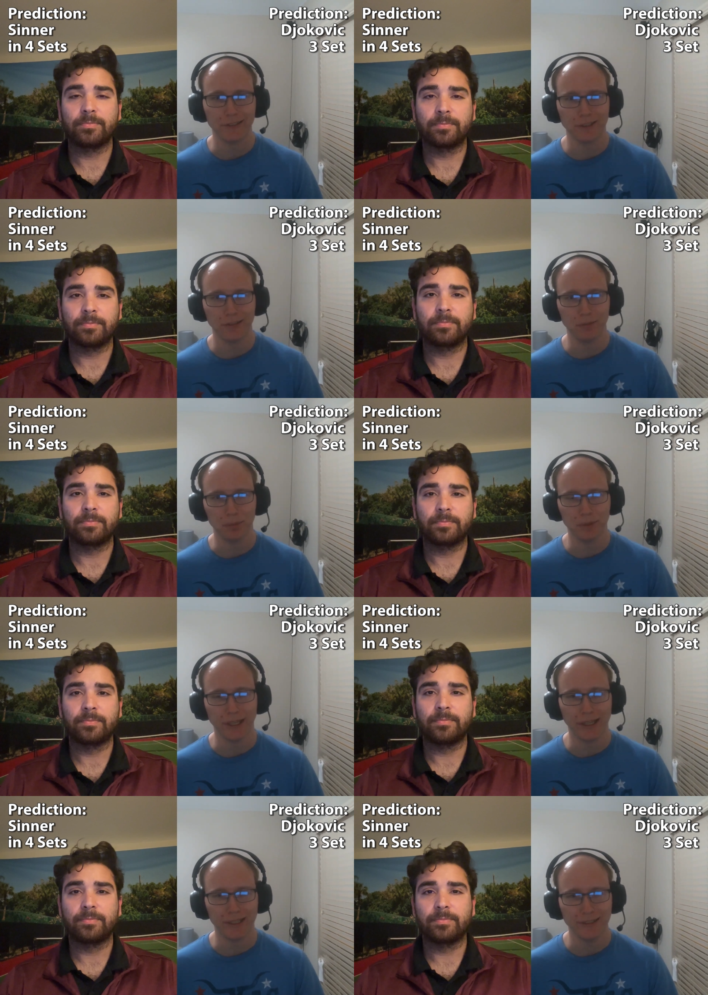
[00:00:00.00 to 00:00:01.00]
Speaker 1: injured, he will
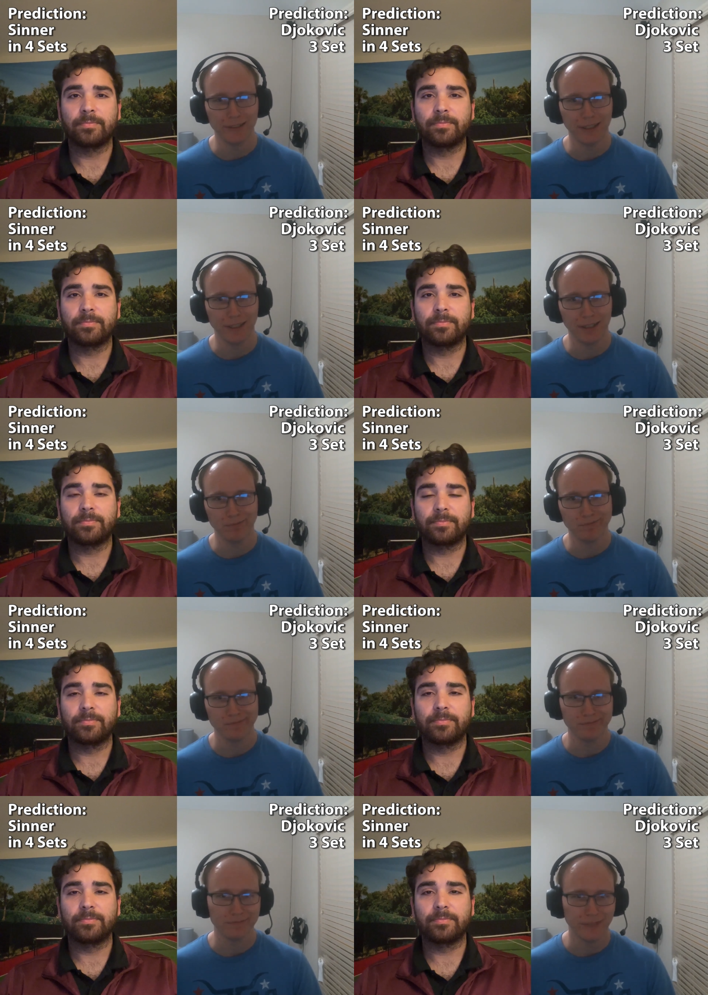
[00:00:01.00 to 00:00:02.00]
play.
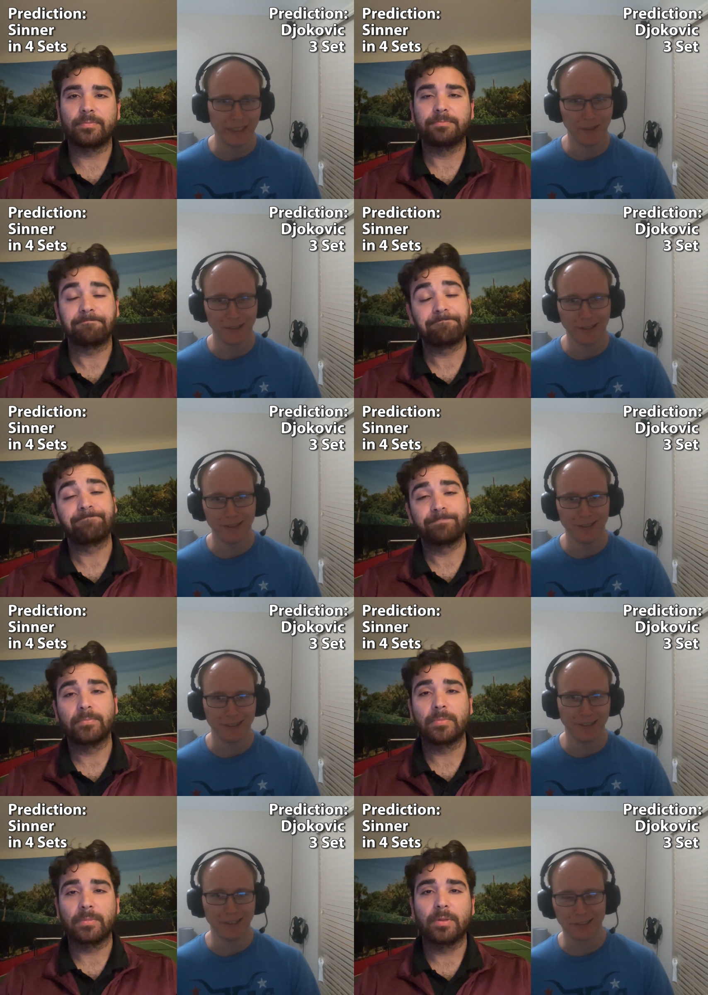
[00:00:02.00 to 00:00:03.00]
Um, yeah,
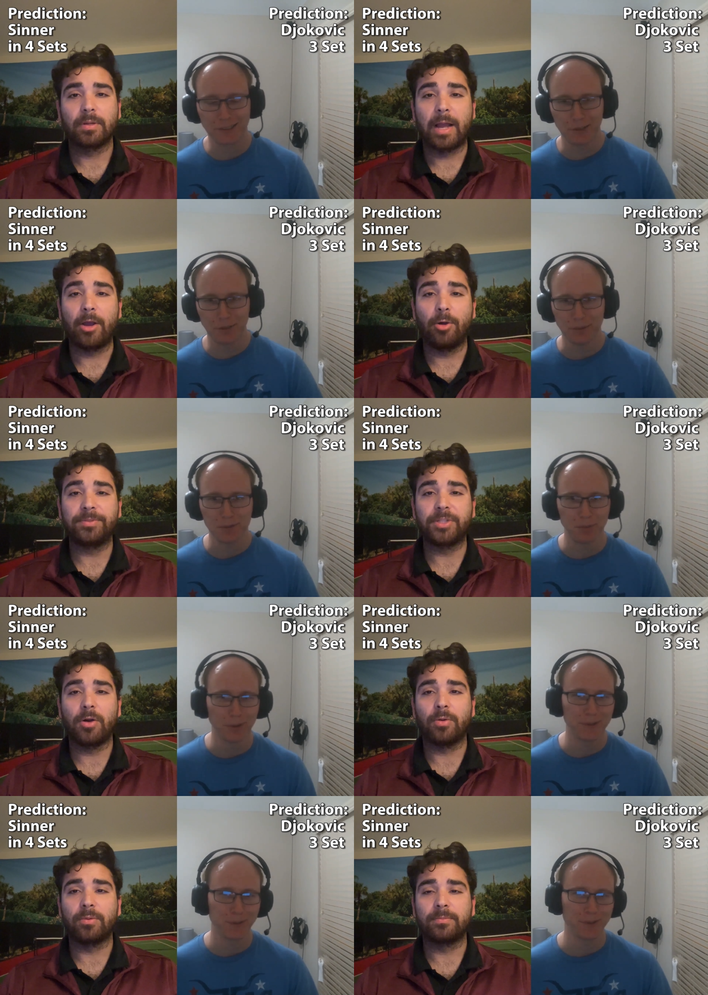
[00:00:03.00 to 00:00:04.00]
it just contributes
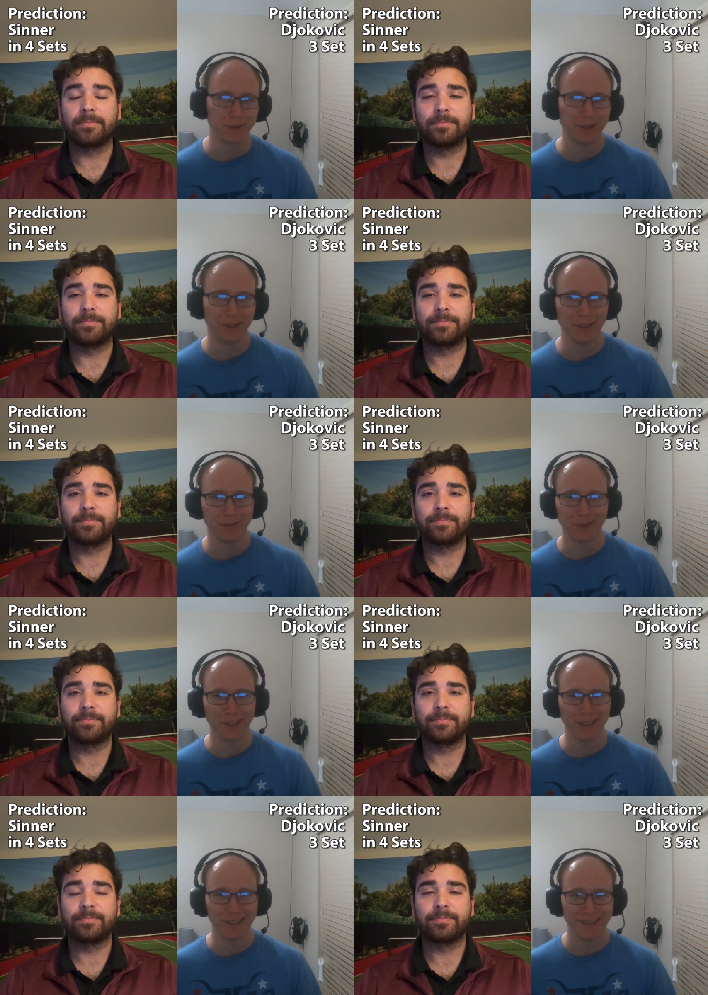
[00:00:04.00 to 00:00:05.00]
so. more towards my theory of
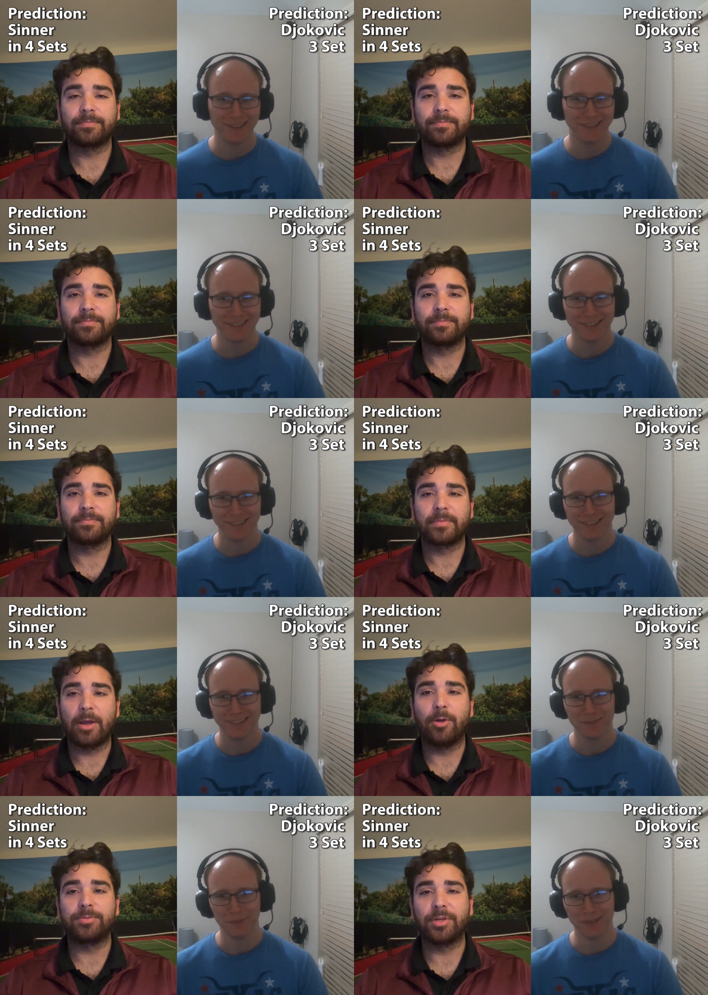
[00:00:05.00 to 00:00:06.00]
three.
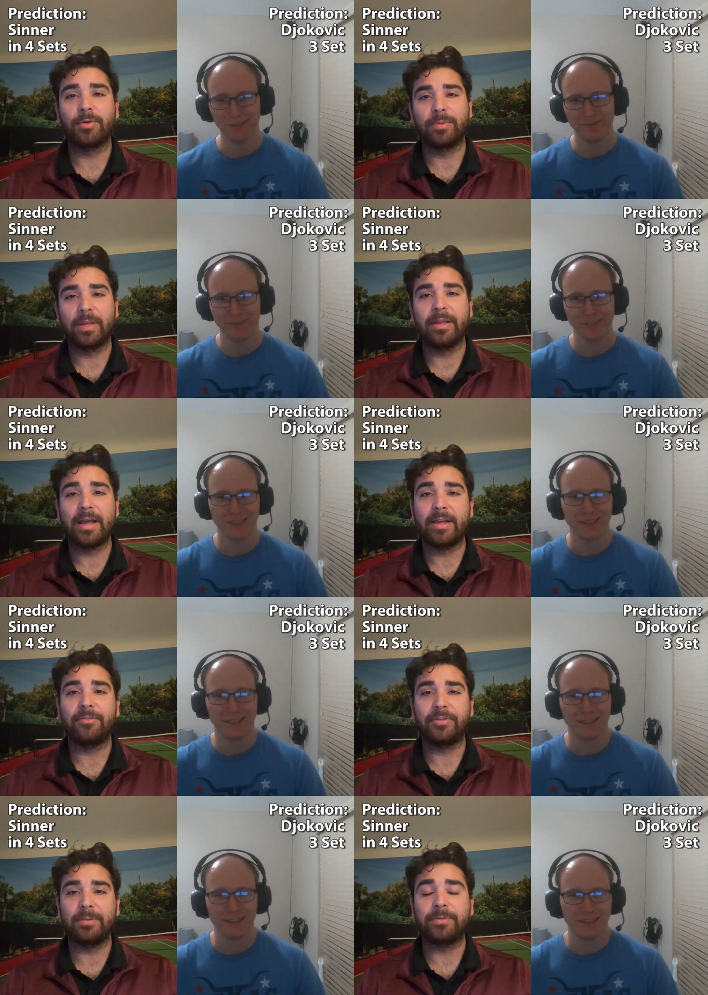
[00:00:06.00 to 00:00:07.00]
Speaker 2: I hope so. Yeah,
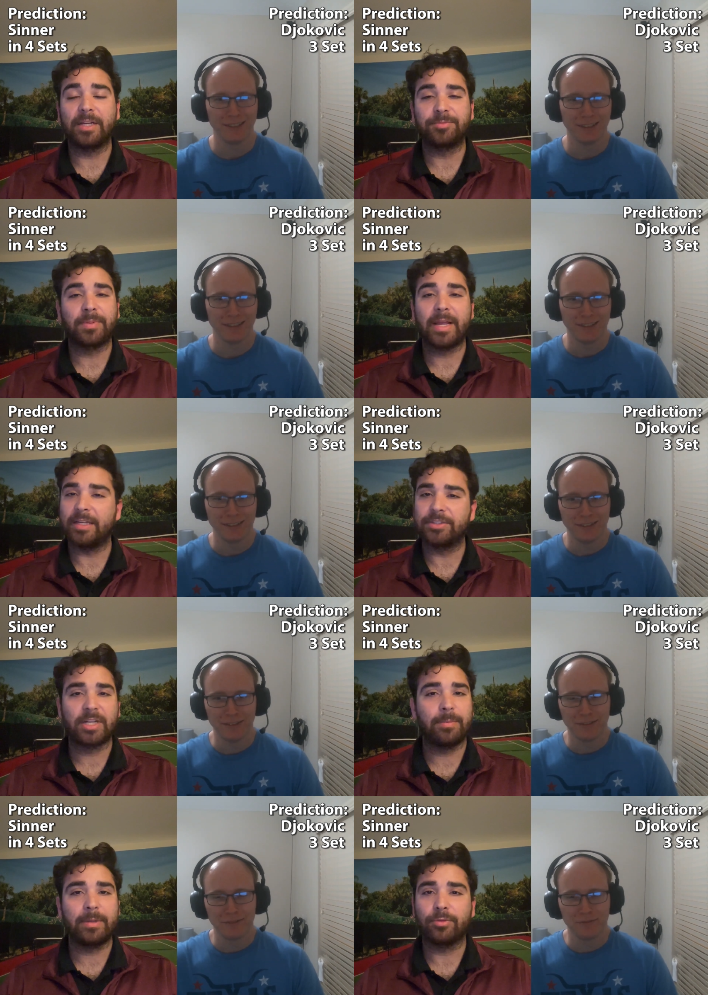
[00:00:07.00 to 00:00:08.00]
if he does play,
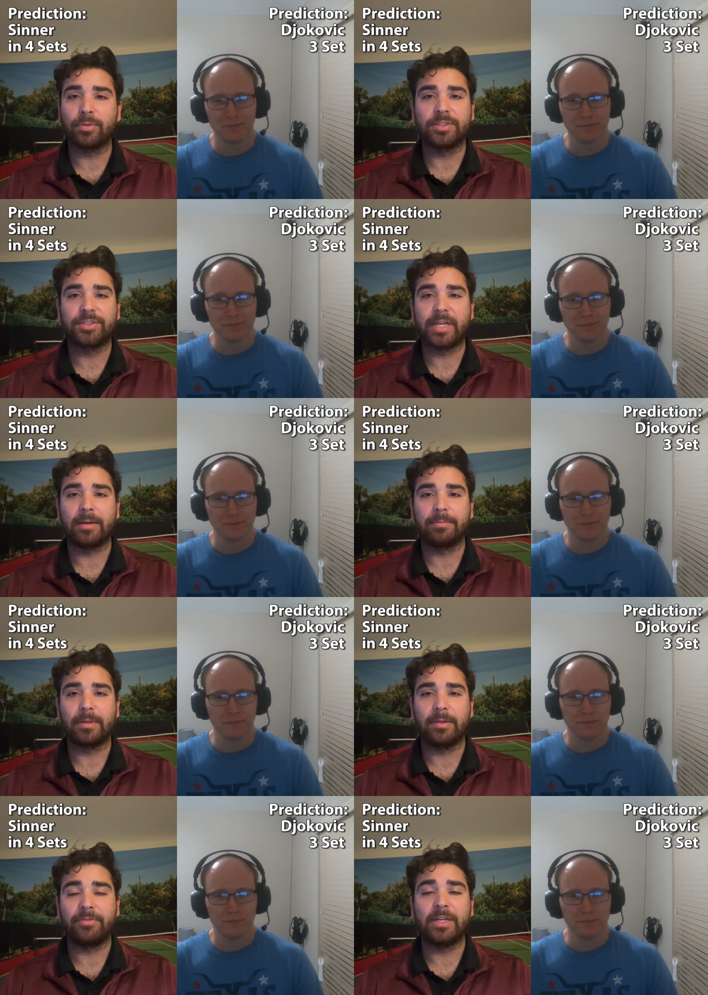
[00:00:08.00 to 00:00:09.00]
it's going to be three set
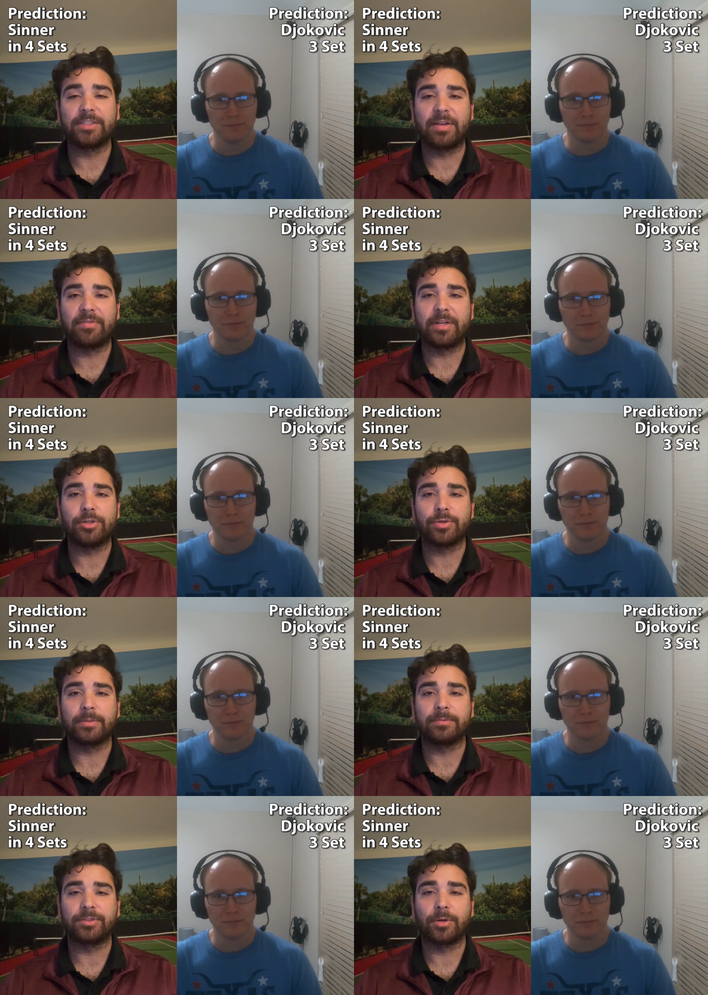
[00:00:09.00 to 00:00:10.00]
if he does have an
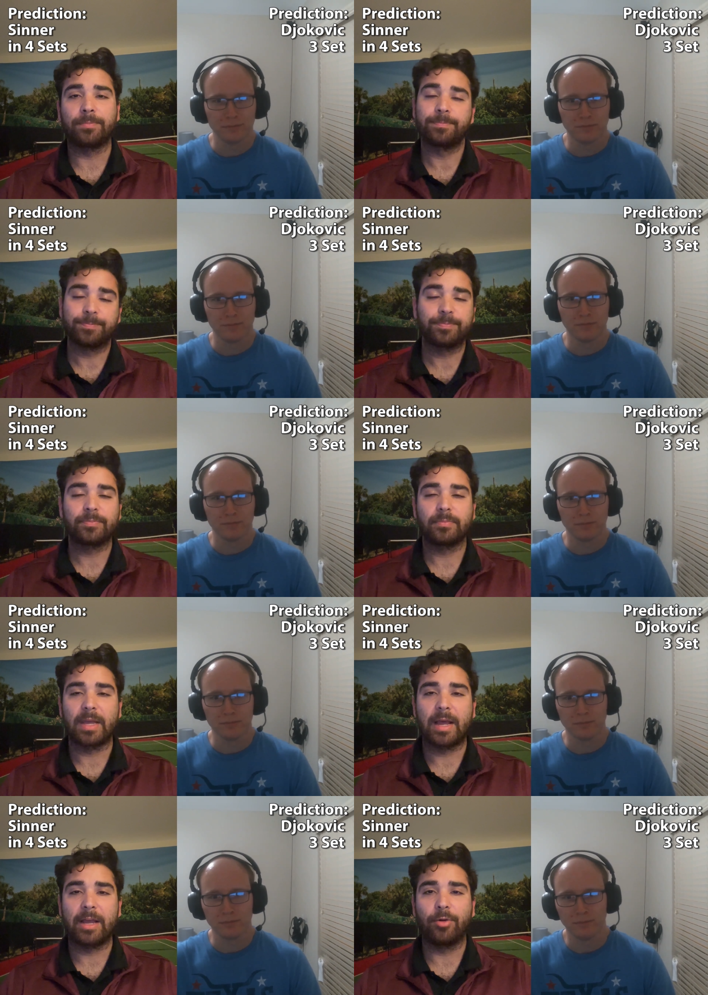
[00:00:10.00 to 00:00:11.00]
injury. So,
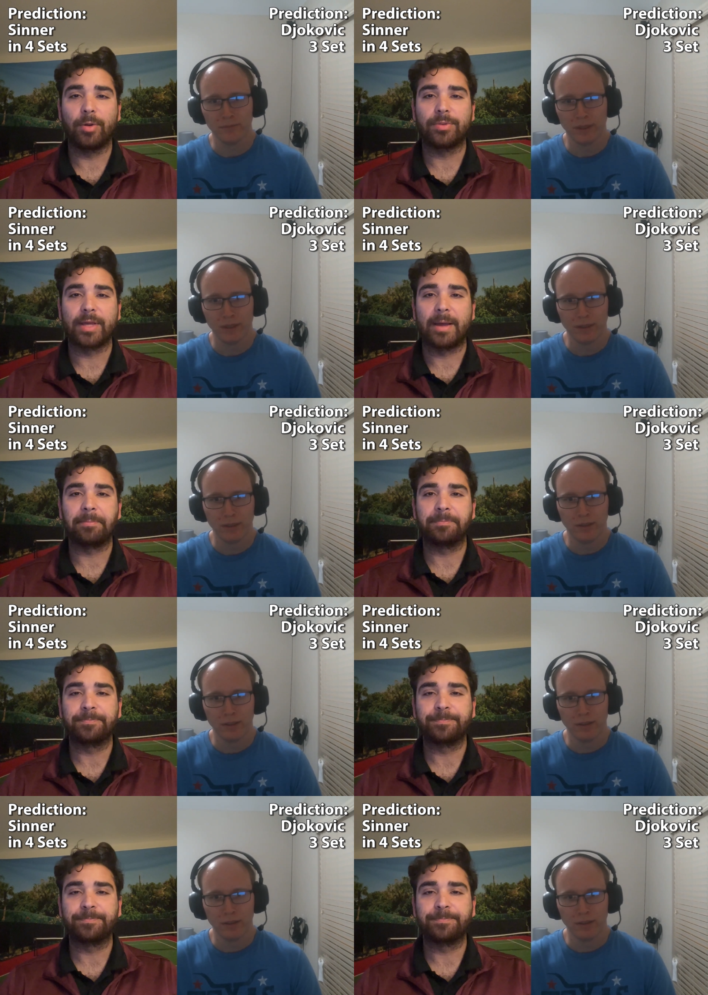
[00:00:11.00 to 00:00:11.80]
I agree with that.